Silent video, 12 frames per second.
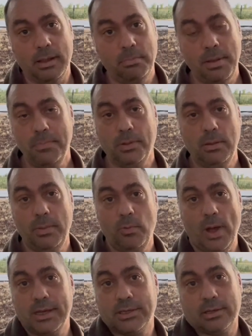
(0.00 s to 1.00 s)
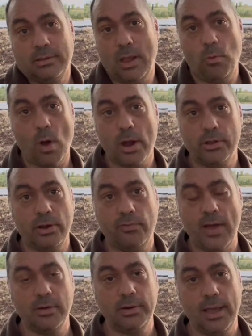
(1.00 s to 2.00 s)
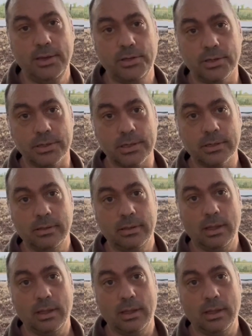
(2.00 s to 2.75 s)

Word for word: People in the Midwest, they water their foundations.